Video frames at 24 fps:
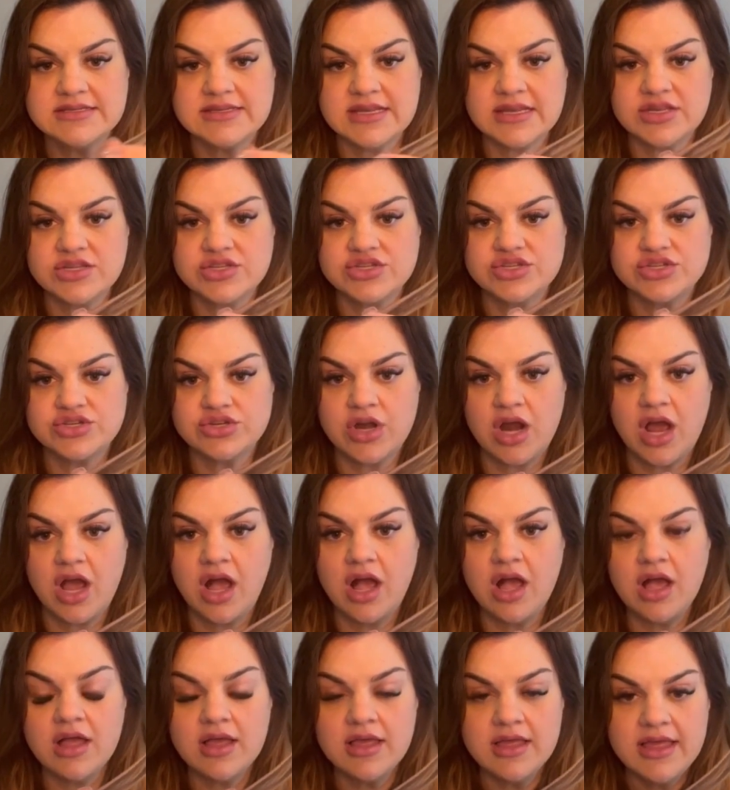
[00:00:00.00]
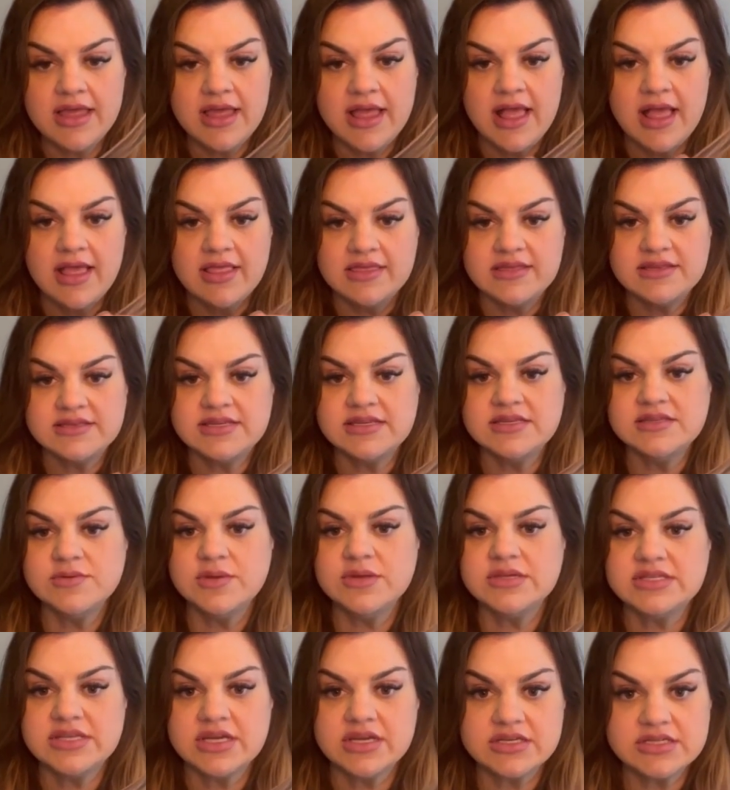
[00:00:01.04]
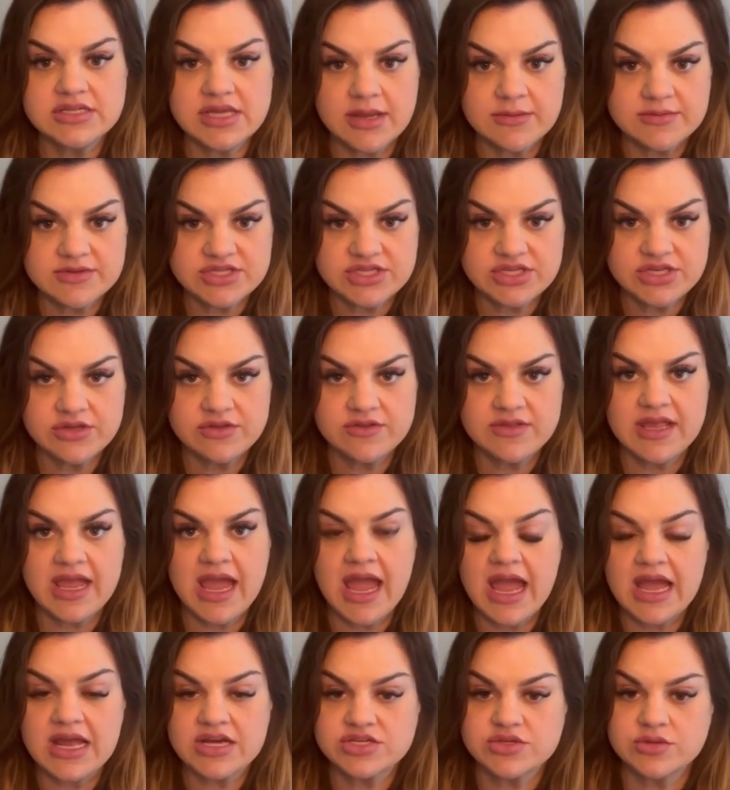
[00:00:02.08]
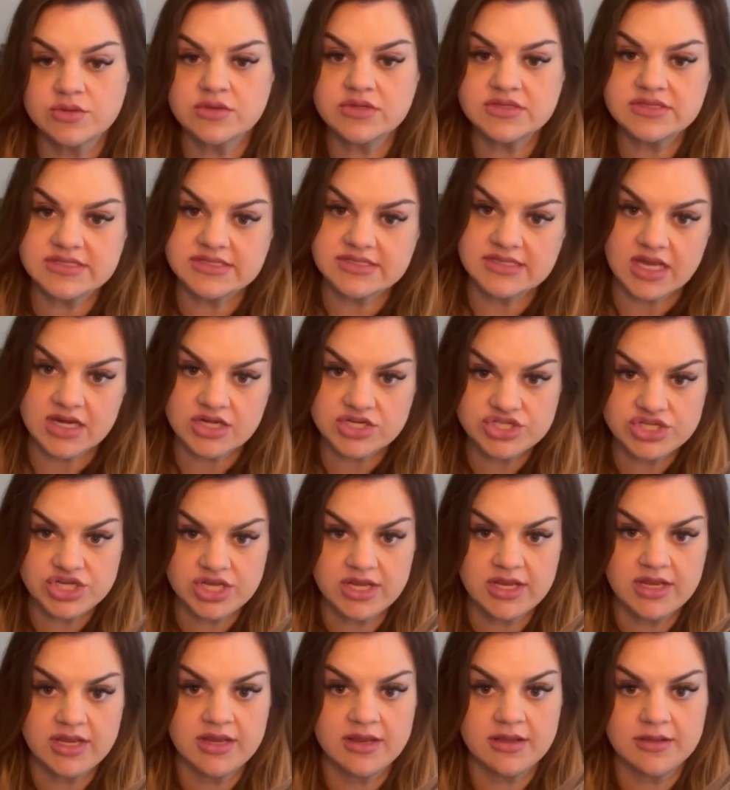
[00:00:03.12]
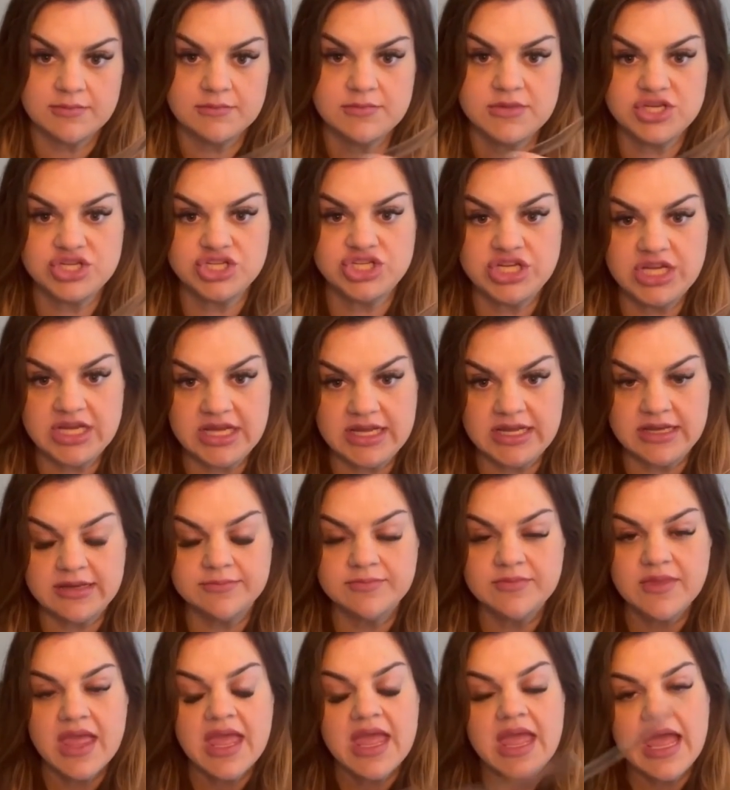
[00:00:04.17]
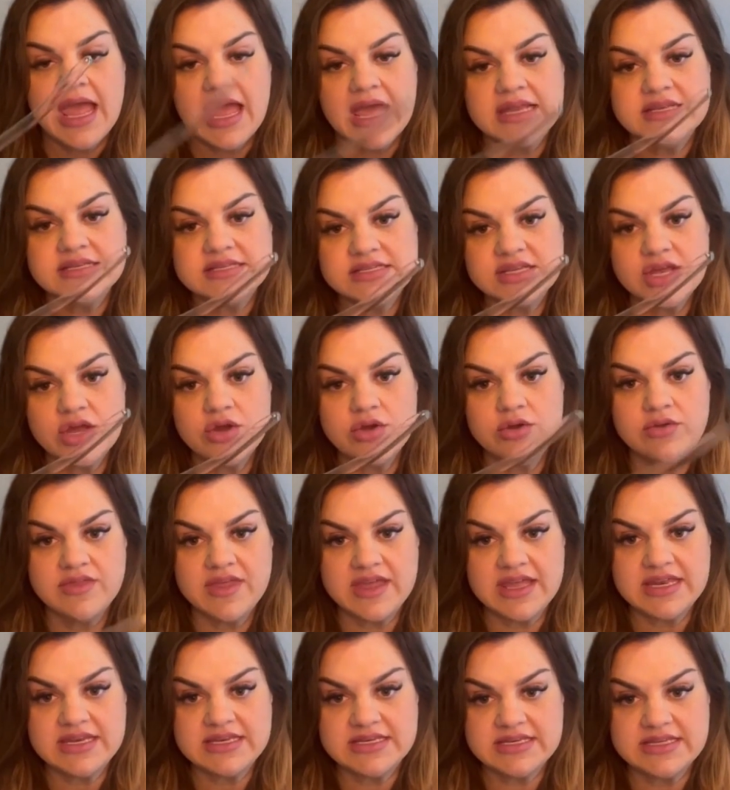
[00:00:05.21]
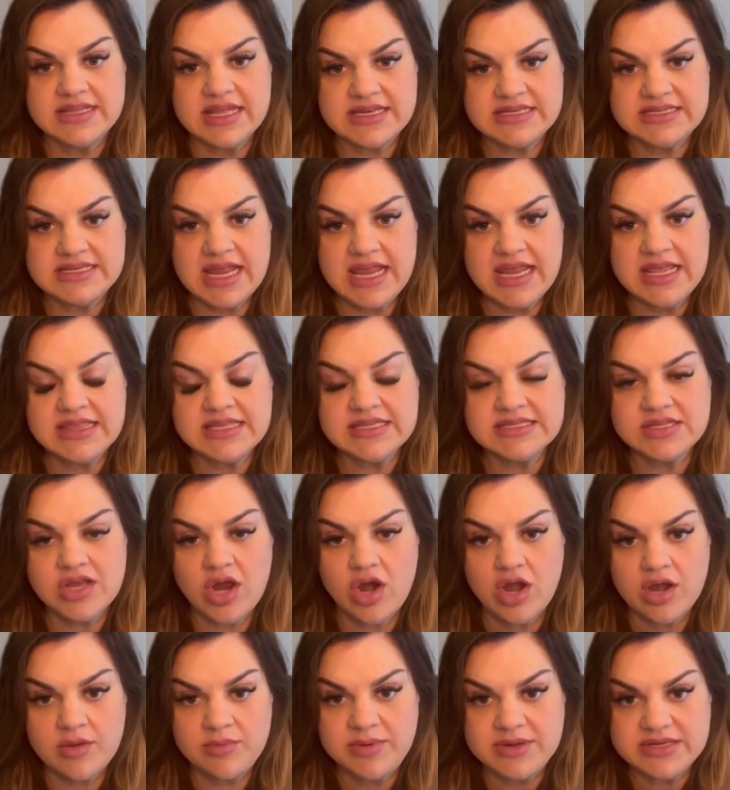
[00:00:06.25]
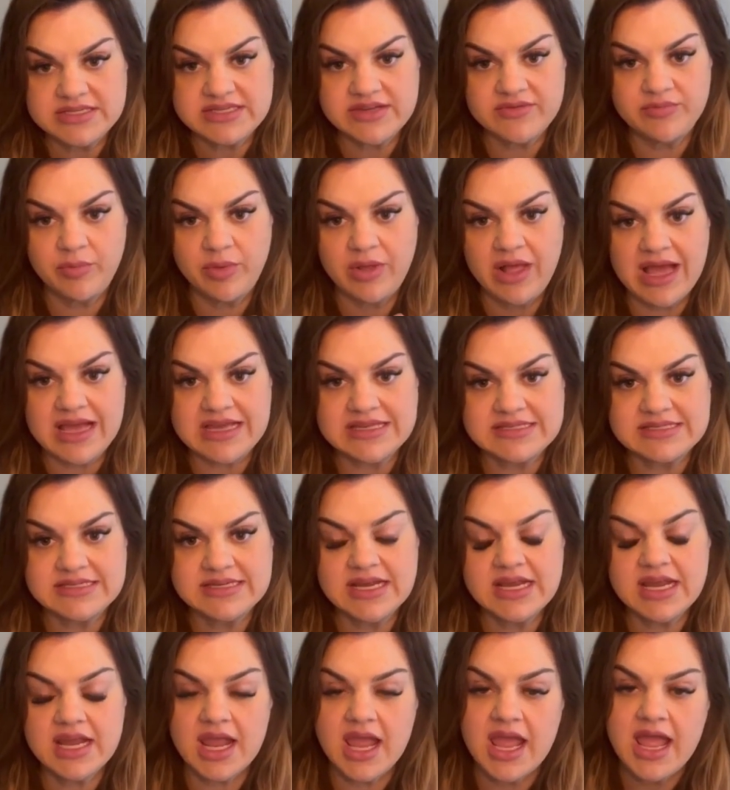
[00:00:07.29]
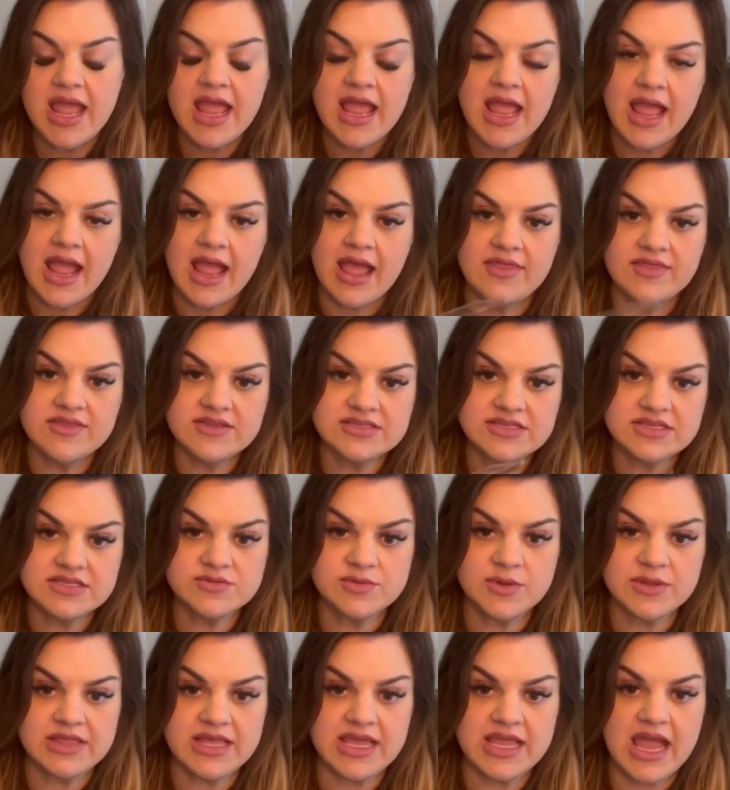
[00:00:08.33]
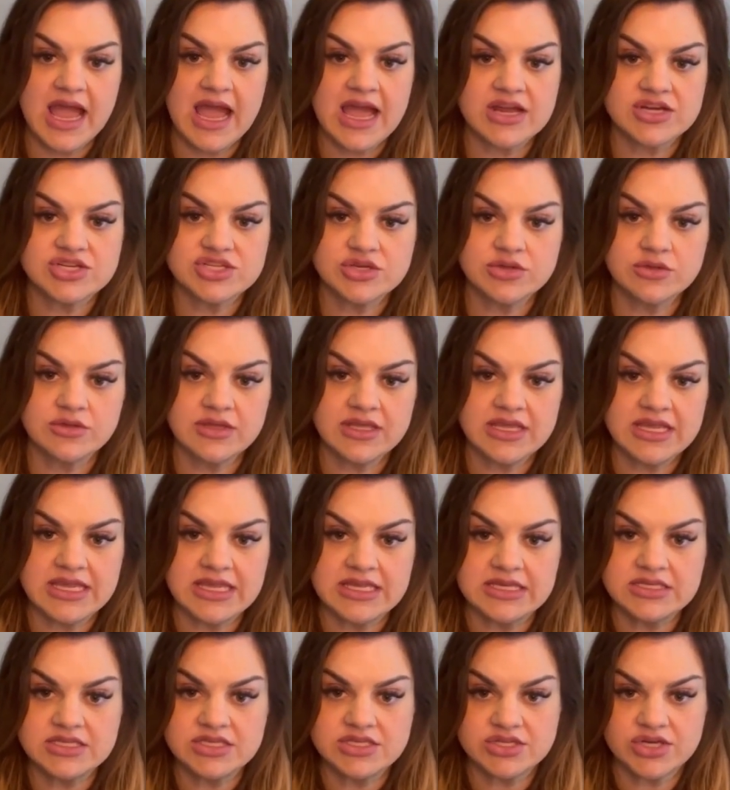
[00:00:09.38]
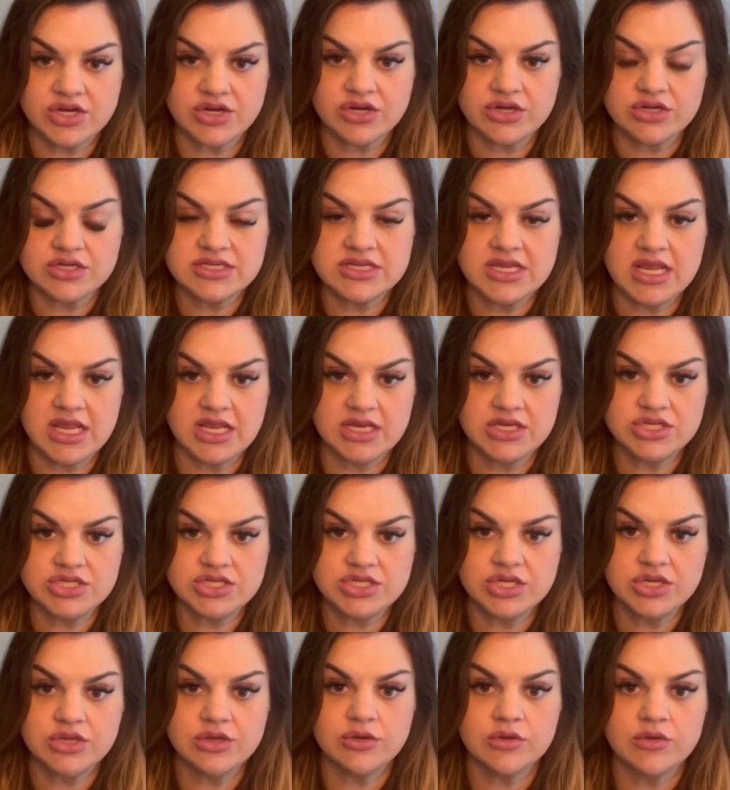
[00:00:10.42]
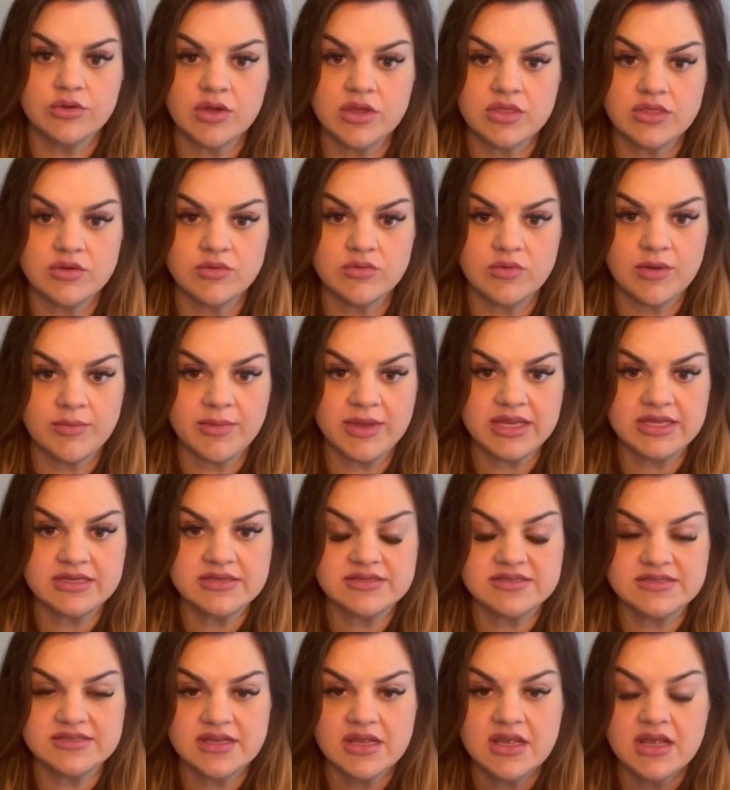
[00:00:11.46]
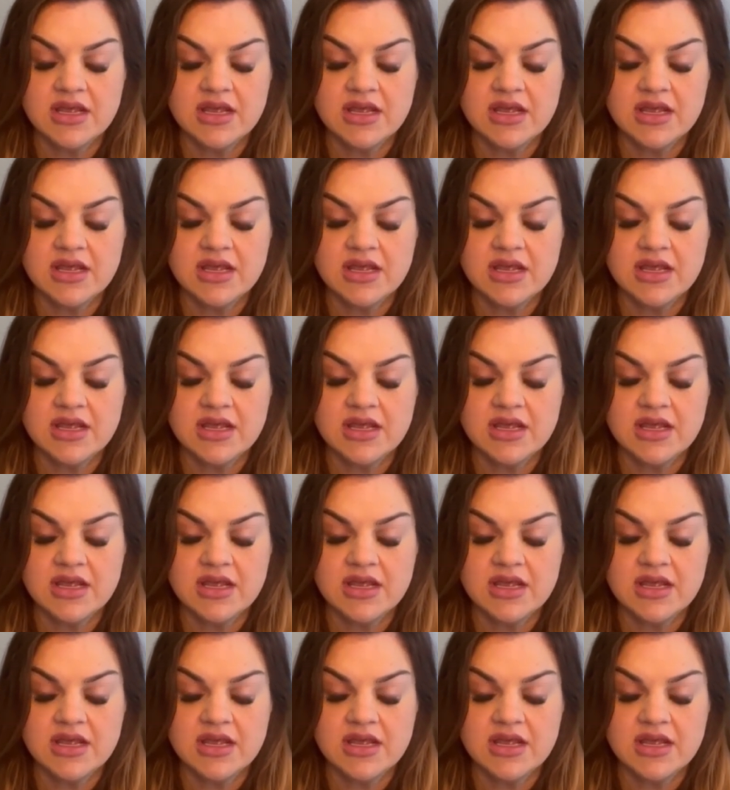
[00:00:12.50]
like a straw. This is what's hooked up to the actual suction machine. And so they take this hard piece of plastic, and this is what they actually insert into the woman's